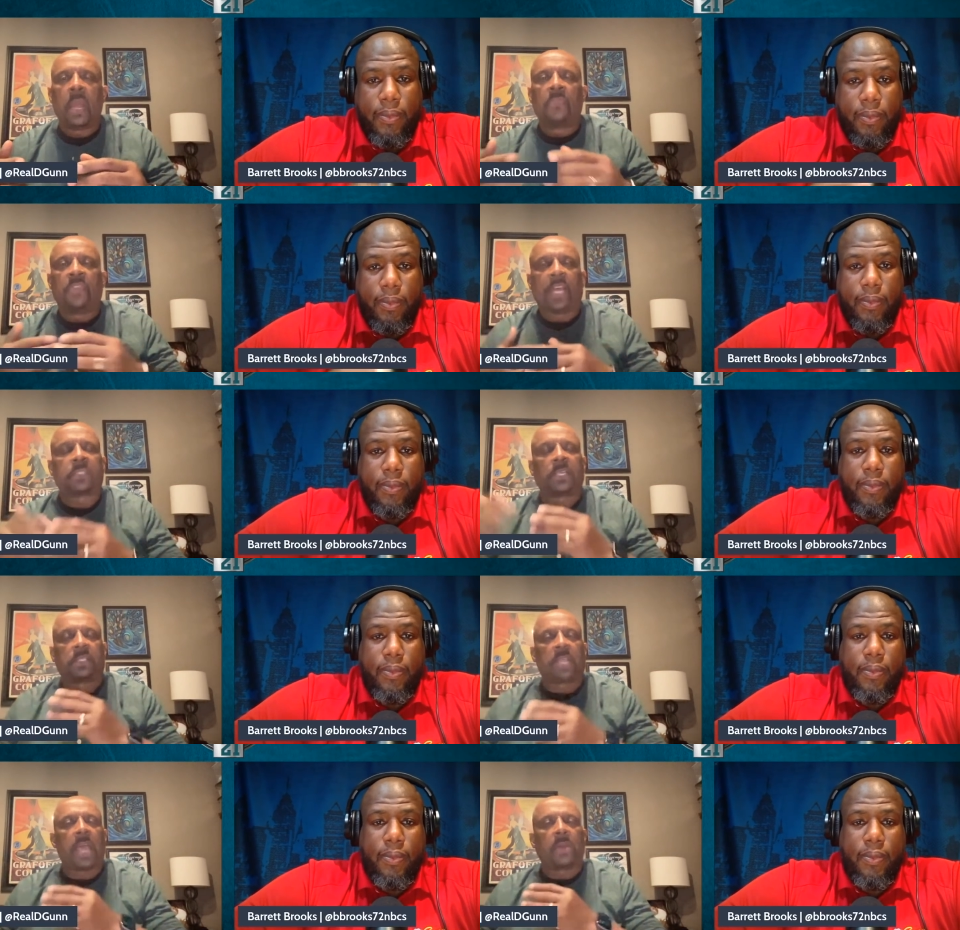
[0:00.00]
Speaker 1: that's a
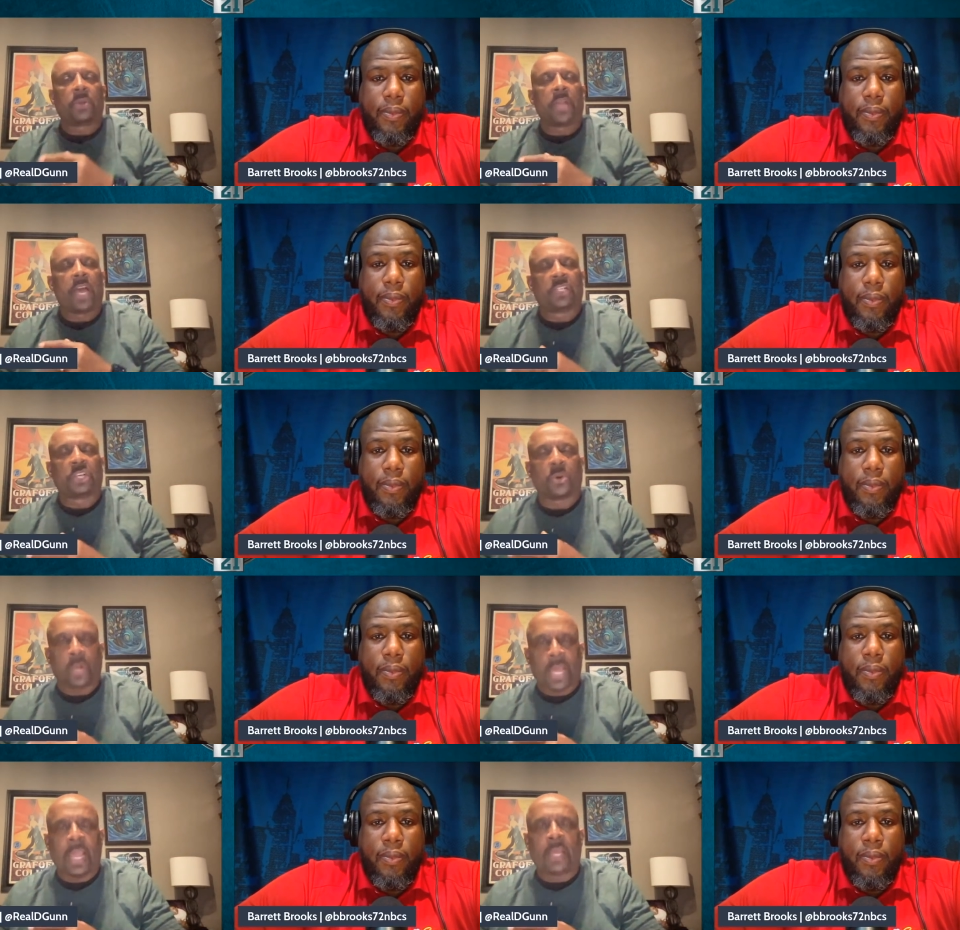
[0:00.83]

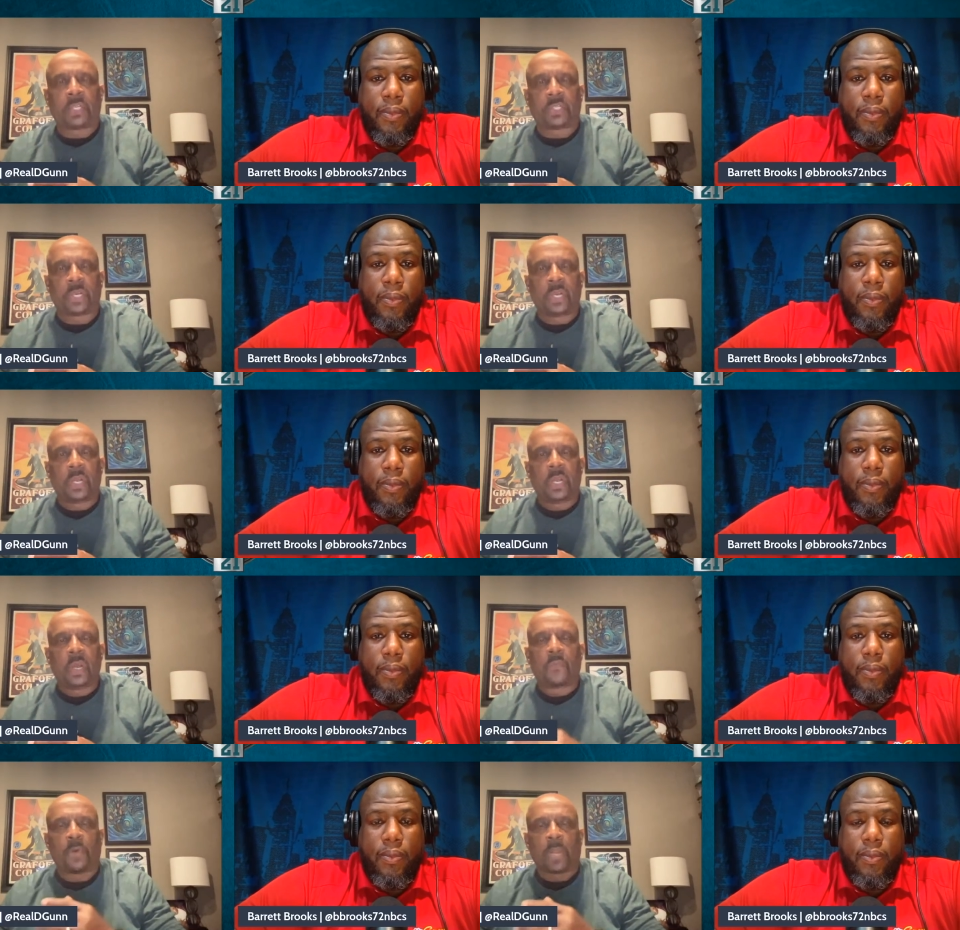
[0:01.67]
psychological edge
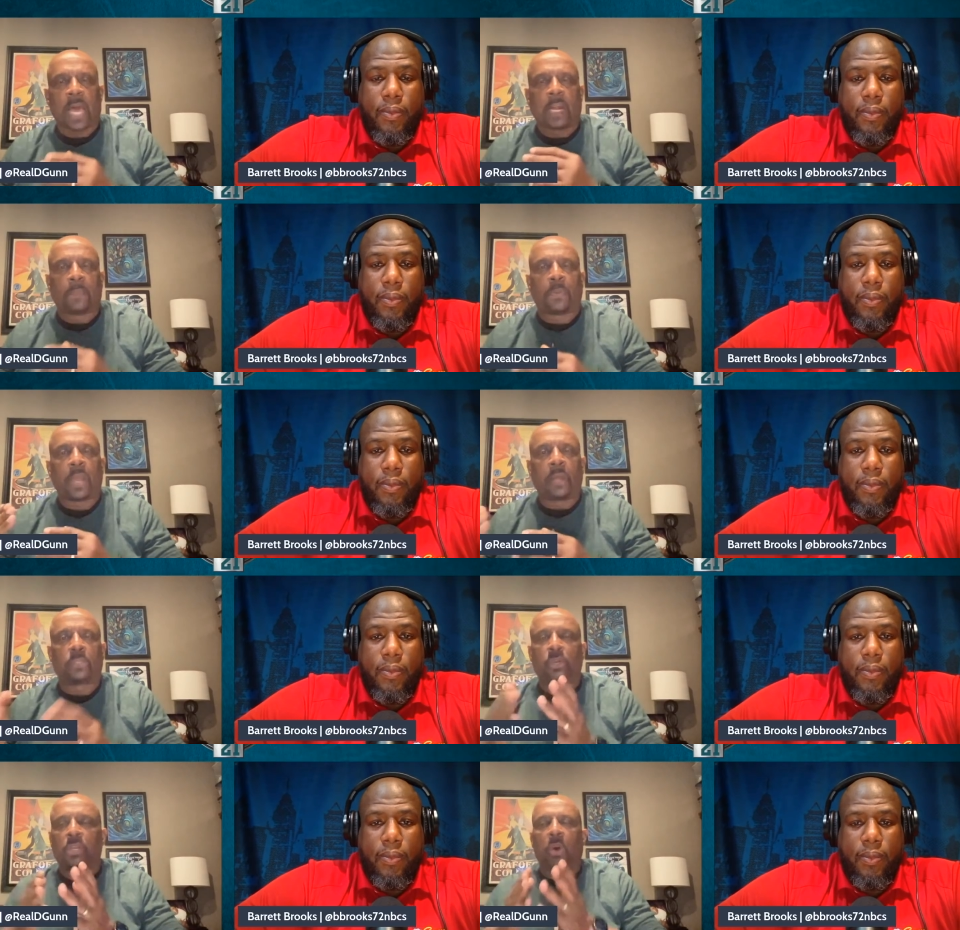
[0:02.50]
for a lot of players
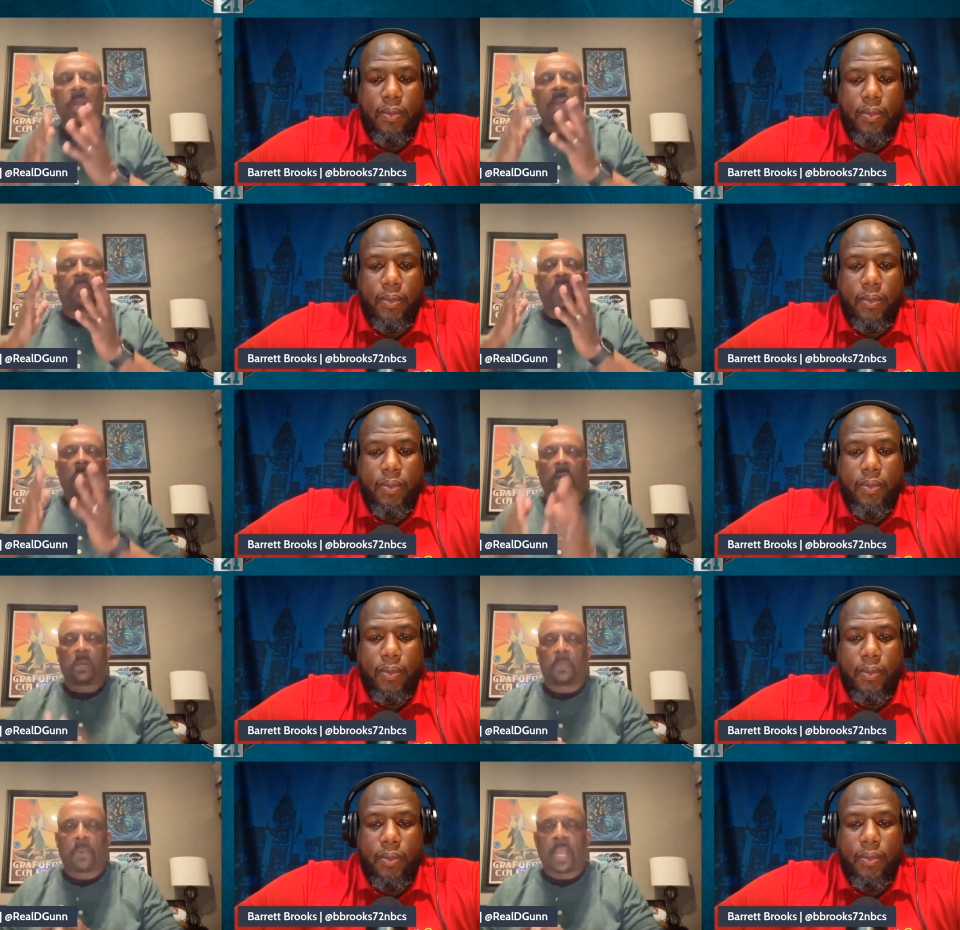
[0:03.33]
who don't have to get
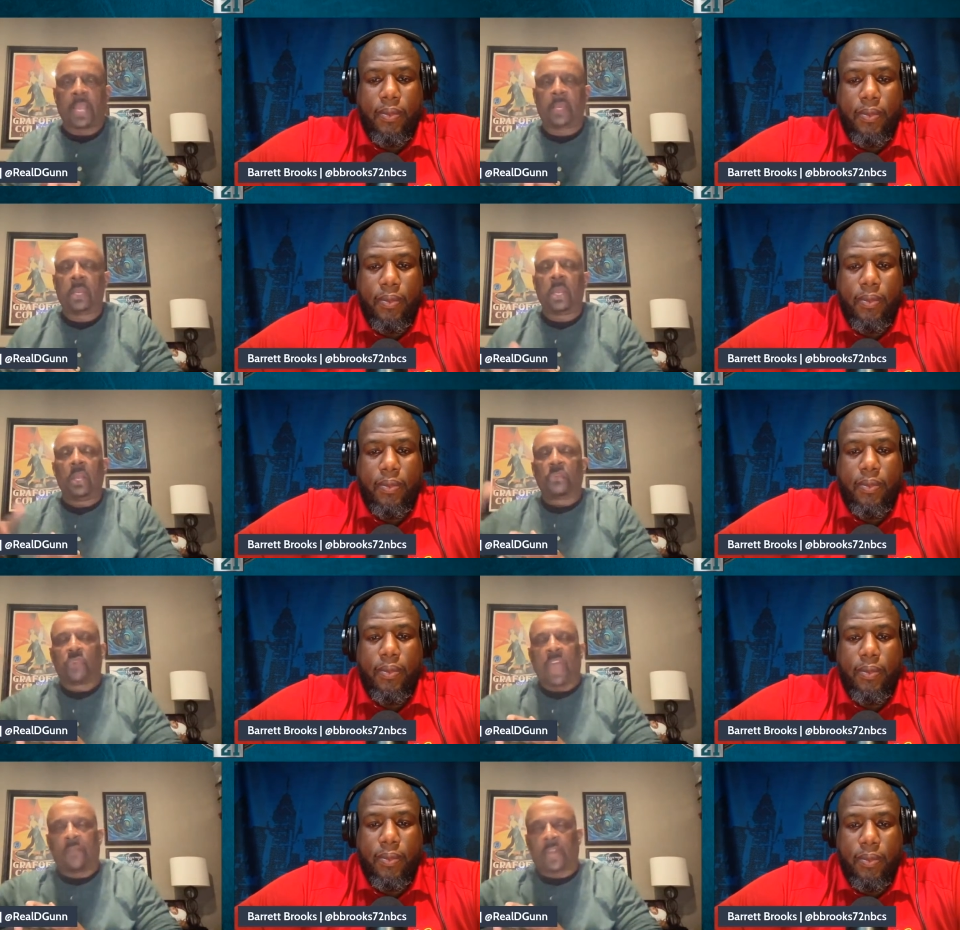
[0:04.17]
on a plane,
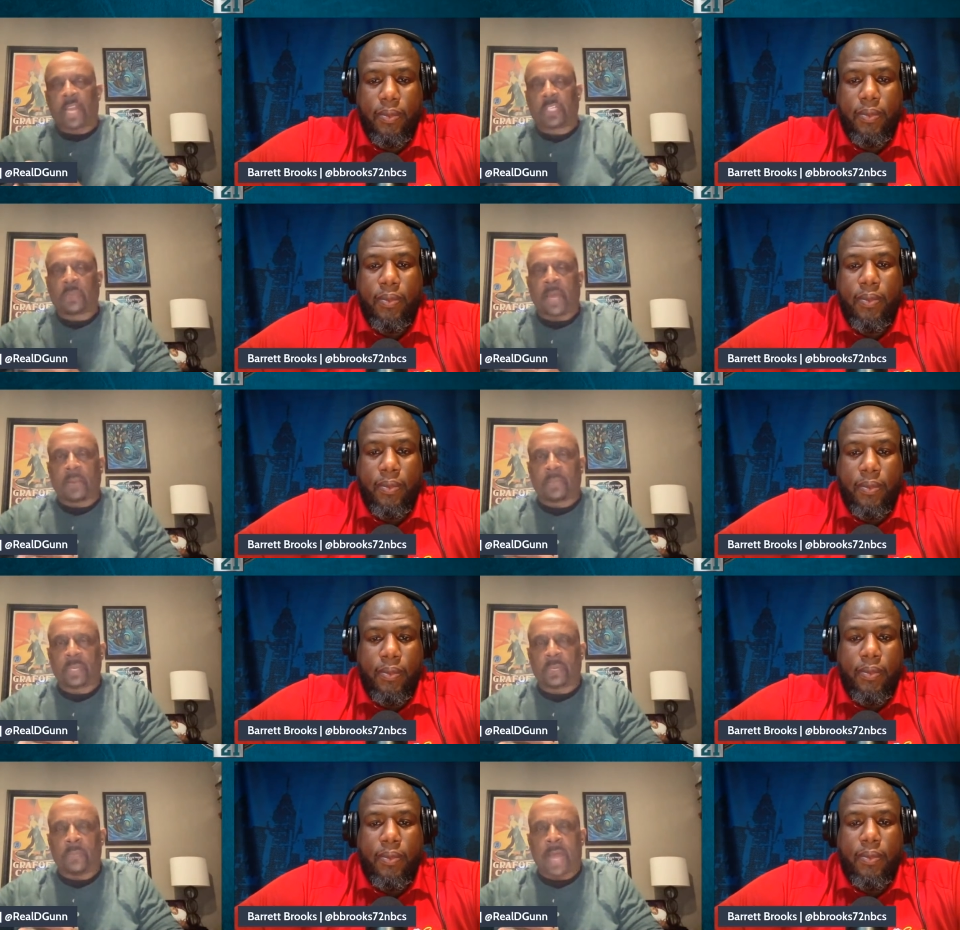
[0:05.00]
travel X amount
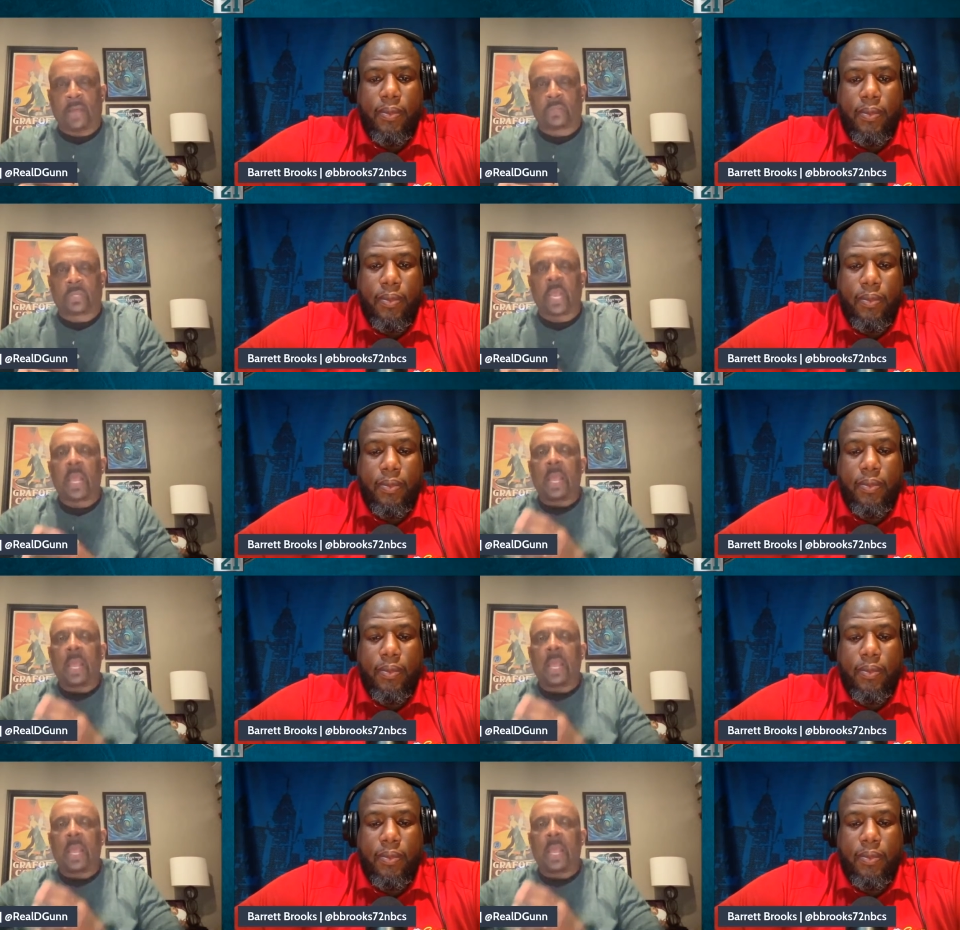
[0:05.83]
of miles